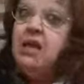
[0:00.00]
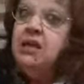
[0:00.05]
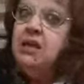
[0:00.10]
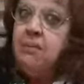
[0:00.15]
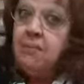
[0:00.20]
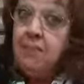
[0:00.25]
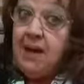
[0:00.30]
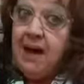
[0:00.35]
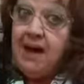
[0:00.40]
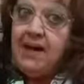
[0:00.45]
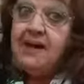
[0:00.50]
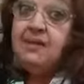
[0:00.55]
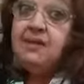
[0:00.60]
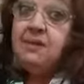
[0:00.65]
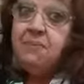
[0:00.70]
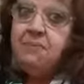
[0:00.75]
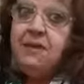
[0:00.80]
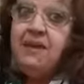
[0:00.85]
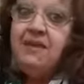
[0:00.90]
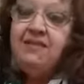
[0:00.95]
You might end
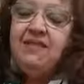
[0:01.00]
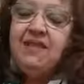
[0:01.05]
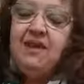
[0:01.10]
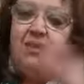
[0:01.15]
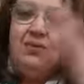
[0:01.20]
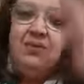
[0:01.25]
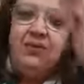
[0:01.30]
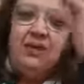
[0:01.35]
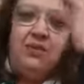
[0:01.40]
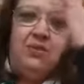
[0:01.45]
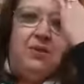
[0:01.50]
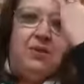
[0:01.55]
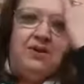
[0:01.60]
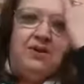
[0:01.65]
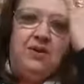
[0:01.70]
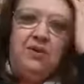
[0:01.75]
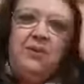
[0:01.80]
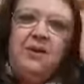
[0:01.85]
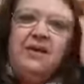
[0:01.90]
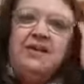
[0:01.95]
up being the only one
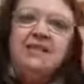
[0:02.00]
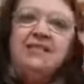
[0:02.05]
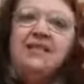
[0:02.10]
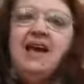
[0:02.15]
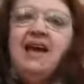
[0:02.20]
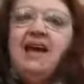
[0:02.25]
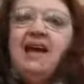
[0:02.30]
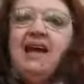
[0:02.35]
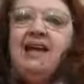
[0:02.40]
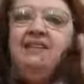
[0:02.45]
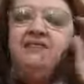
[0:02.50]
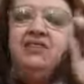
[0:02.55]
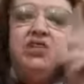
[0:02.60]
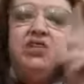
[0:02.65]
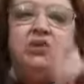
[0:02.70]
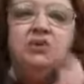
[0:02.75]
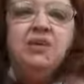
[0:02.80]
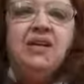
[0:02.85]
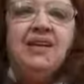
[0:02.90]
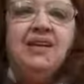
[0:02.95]
who is. And if
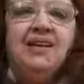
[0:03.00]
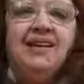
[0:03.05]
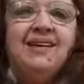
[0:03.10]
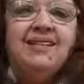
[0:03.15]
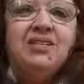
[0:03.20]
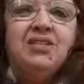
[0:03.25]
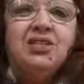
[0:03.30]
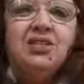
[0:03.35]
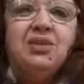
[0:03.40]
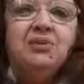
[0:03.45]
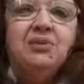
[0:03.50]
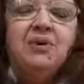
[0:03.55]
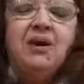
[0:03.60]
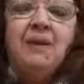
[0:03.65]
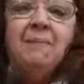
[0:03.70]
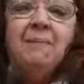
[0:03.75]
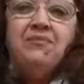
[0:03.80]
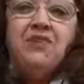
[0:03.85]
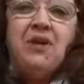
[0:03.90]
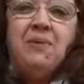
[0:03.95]
tuning into
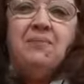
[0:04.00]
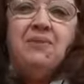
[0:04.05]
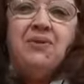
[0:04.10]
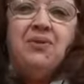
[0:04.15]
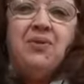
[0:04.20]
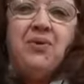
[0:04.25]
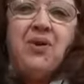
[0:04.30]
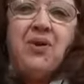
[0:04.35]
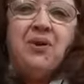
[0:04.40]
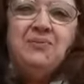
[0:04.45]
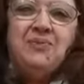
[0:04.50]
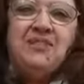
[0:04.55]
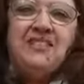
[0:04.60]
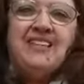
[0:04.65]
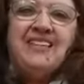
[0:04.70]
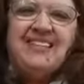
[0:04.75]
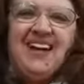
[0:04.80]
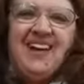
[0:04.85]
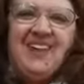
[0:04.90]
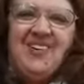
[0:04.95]

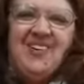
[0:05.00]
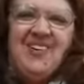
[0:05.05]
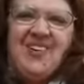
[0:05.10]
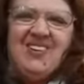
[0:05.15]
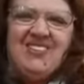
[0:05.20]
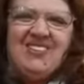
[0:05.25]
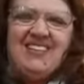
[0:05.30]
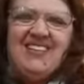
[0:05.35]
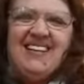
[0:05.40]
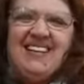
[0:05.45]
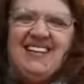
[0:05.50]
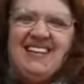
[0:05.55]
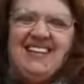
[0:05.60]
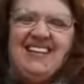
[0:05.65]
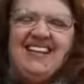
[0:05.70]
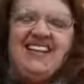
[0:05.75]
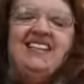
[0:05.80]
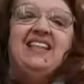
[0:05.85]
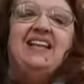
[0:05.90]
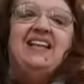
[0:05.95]
WRMZ.org and
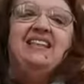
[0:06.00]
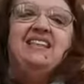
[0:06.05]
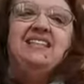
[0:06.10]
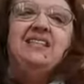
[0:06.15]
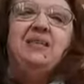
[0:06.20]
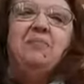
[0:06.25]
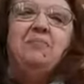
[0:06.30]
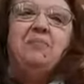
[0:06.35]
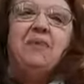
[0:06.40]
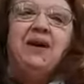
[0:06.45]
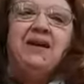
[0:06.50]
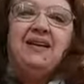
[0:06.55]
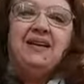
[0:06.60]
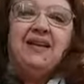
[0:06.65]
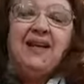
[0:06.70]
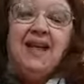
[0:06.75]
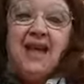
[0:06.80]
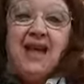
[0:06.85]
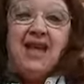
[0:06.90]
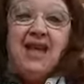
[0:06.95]
clicking that listen button
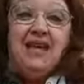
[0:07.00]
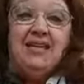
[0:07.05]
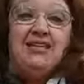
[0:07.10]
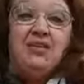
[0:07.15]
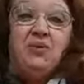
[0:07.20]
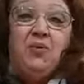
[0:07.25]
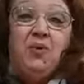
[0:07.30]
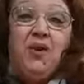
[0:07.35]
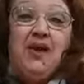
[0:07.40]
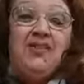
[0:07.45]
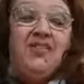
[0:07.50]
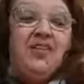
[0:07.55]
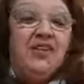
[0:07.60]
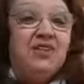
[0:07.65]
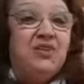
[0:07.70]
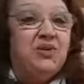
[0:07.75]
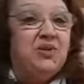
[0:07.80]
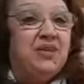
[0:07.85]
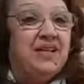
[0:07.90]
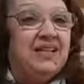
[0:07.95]
is a way
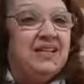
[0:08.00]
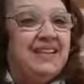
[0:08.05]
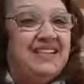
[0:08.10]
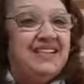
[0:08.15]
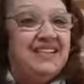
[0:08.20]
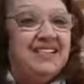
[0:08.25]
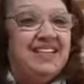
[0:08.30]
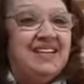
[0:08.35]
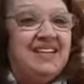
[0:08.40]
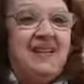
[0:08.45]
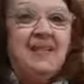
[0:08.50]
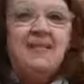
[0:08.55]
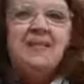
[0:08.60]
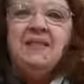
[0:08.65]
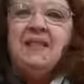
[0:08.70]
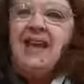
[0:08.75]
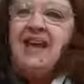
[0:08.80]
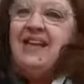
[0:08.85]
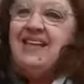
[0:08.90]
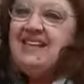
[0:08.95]
that you could listen
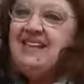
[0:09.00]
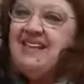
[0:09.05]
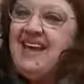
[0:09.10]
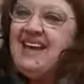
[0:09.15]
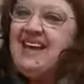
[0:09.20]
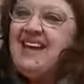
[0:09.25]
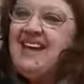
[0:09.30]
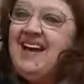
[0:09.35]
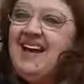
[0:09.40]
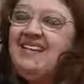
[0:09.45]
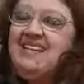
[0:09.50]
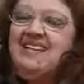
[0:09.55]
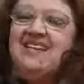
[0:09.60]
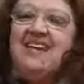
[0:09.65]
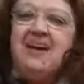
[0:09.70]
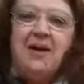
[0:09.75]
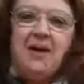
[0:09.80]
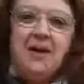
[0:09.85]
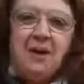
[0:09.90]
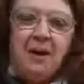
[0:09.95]
and get an
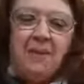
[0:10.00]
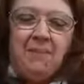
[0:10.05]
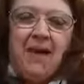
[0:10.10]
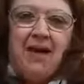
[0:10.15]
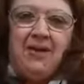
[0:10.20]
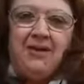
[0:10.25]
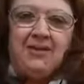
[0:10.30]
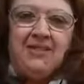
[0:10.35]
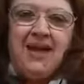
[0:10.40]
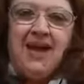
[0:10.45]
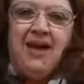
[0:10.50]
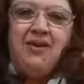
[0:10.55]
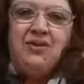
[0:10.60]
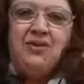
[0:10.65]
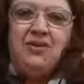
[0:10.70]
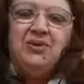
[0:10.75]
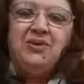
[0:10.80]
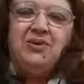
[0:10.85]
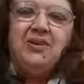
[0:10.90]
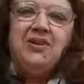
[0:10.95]
idea about how
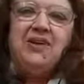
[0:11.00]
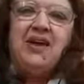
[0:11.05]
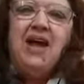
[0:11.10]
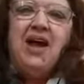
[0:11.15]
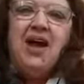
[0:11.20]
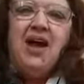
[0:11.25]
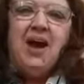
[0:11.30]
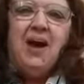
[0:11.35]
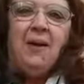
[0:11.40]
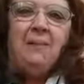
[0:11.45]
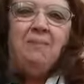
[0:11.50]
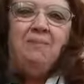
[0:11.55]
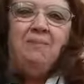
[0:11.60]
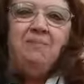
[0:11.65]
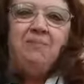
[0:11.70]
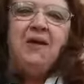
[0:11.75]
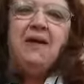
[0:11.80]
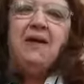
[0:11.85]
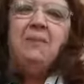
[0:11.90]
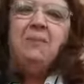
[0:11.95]
you could um,
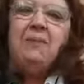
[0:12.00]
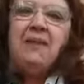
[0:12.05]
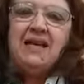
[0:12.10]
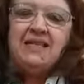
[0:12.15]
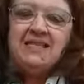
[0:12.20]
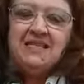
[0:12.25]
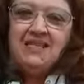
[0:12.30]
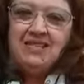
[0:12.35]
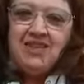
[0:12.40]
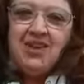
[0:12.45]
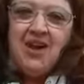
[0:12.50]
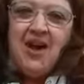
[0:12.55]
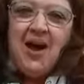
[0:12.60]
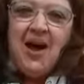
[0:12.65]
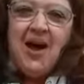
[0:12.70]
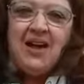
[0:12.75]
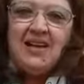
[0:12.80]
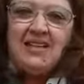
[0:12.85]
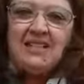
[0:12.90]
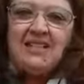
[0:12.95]
be a blessing to
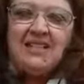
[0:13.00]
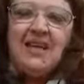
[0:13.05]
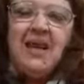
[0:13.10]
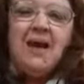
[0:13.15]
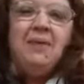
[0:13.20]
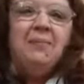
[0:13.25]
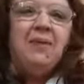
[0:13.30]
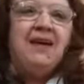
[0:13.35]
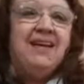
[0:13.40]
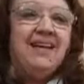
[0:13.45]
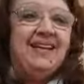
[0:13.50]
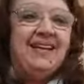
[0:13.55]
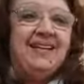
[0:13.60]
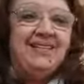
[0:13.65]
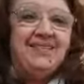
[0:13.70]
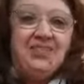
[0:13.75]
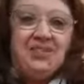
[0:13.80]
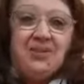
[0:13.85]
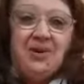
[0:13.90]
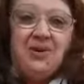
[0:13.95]
us by
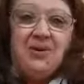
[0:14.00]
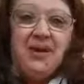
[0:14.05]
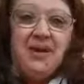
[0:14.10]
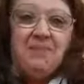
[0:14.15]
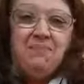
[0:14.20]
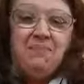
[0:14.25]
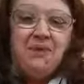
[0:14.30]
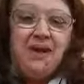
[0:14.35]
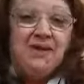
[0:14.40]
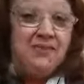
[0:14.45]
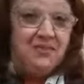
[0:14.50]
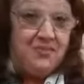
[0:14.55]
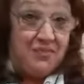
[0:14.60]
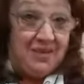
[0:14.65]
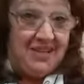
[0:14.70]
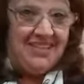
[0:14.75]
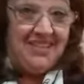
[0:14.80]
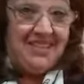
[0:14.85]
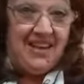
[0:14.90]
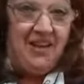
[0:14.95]
hitting the donate button.
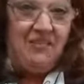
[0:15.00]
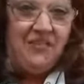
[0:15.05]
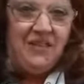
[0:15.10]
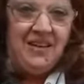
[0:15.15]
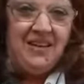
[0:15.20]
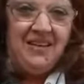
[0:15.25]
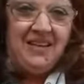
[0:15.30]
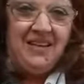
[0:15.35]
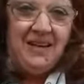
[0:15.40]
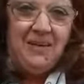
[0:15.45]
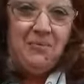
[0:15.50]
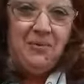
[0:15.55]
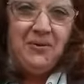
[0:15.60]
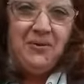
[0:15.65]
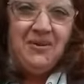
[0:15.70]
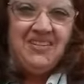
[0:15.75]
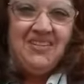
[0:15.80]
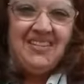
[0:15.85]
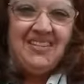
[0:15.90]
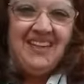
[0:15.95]
We definitely
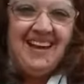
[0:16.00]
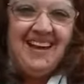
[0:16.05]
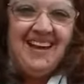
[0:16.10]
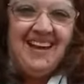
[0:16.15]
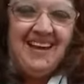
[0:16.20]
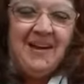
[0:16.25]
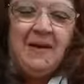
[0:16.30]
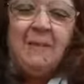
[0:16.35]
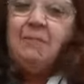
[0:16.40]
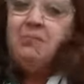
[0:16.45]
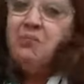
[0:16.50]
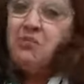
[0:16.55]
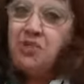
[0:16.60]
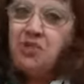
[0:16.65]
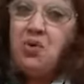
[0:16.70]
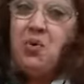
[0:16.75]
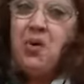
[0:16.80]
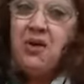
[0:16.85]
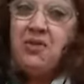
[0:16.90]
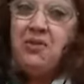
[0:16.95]
appreciate it.
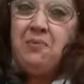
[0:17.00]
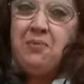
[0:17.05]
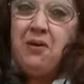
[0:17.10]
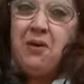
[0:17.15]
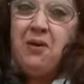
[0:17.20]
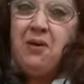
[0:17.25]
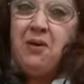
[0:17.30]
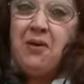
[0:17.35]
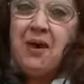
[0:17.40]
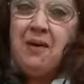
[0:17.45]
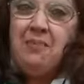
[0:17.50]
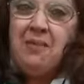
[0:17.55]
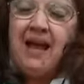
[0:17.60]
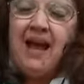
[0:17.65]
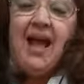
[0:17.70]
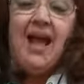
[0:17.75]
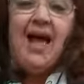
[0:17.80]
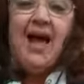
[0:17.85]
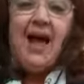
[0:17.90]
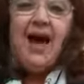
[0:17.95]
Enjoy the programming.
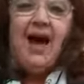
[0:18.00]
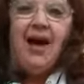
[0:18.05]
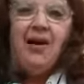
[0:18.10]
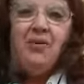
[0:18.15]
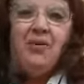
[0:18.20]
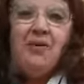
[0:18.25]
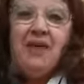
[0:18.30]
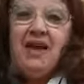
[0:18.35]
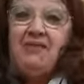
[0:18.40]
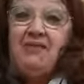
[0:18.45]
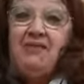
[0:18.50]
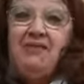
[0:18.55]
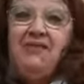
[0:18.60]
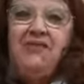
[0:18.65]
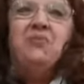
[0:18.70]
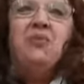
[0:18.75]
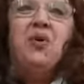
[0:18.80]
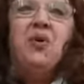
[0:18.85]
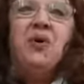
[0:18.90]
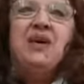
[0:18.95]
Uh, we have a
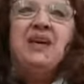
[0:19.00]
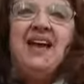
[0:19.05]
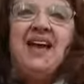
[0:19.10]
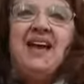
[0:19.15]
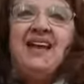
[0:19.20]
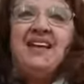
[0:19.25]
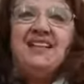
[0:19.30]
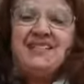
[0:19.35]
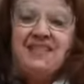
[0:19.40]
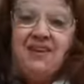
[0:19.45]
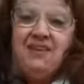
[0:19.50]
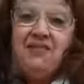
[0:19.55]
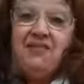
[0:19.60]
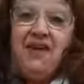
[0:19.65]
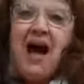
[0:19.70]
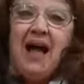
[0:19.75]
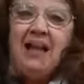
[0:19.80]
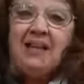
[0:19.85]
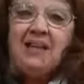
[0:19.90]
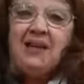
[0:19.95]
few more days of
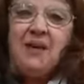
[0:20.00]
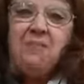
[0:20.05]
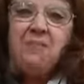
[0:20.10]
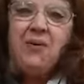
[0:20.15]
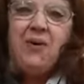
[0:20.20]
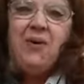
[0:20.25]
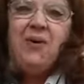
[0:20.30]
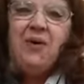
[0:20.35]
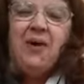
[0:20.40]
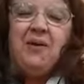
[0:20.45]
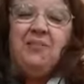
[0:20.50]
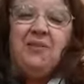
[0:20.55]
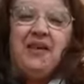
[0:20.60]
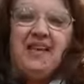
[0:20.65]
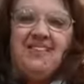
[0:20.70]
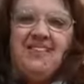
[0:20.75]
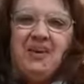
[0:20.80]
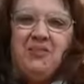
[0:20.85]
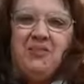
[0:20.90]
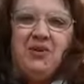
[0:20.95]
holiday programming
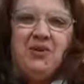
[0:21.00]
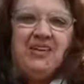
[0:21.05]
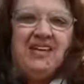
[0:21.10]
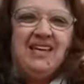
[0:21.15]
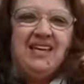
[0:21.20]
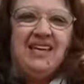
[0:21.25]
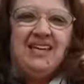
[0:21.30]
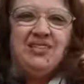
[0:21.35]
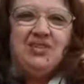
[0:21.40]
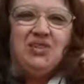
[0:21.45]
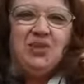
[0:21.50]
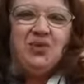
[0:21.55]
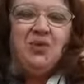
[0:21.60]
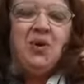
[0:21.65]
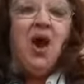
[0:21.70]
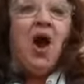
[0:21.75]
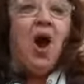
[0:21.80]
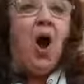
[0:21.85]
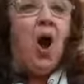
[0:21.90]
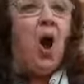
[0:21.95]
and then we'll kick into
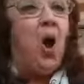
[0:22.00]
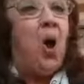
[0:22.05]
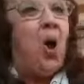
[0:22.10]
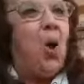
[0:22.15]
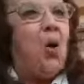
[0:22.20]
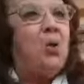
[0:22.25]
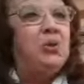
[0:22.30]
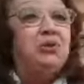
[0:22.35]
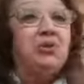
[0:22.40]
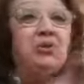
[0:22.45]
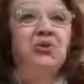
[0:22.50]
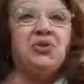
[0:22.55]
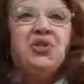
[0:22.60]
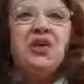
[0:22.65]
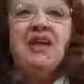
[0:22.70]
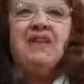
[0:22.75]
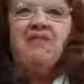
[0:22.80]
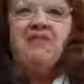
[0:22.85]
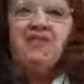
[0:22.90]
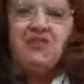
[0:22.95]
a whole new
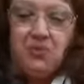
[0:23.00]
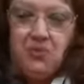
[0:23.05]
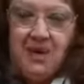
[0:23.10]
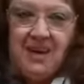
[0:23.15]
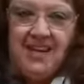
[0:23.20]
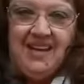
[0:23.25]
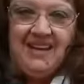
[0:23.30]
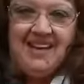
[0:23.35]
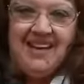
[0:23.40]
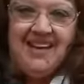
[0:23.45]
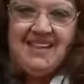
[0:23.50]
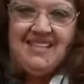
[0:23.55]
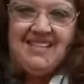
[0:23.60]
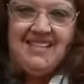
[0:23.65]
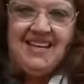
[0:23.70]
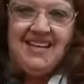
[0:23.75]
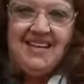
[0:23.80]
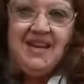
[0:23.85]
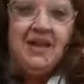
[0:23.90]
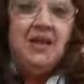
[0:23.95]
thing for
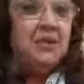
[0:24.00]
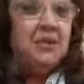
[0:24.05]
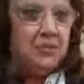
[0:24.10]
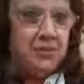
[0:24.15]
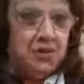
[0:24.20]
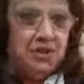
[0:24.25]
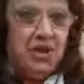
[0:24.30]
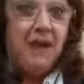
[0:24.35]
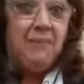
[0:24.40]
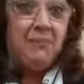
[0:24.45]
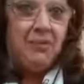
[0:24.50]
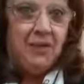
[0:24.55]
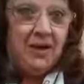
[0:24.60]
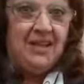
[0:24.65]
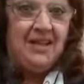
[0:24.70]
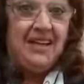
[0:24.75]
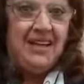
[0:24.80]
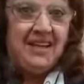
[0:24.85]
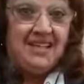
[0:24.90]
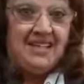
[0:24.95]
2019, which I'm
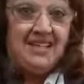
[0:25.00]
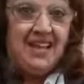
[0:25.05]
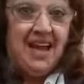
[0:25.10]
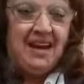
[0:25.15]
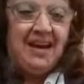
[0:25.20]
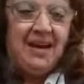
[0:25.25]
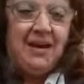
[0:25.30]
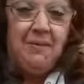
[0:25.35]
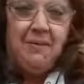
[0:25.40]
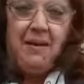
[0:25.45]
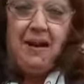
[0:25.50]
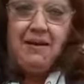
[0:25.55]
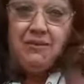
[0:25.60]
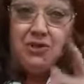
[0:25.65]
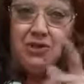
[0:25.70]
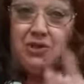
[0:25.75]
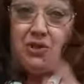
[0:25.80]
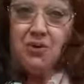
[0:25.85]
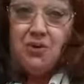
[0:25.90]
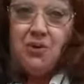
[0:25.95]
really excited
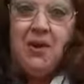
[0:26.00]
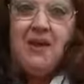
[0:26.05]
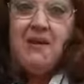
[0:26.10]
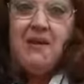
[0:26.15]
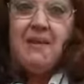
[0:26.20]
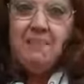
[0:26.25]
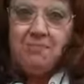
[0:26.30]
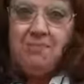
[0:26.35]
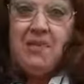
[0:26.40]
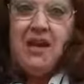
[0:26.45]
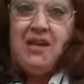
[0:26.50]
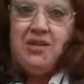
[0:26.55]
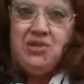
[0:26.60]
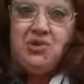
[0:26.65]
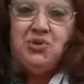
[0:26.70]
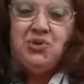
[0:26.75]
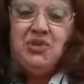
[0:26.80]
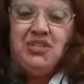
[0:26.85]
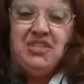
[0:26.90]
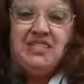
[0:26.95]
about. So make
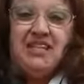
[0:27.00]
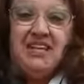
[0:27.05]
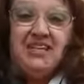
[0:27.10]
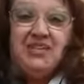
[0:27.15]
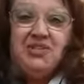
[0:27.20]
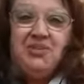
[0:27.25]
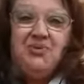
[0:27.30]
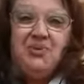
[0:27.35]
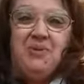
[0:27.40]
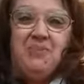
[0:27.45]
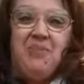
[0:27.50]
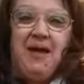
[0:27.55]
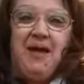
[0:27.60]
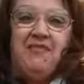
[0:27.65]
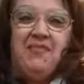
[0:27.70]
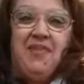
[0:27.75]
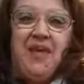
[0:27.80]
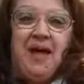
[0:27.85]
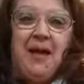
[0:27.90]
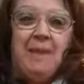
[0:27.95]
sure you stay tuned
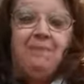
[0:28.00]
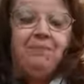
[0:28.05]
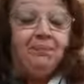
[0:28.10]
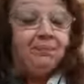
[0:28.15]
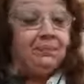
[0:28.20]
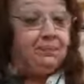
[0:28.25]
about that.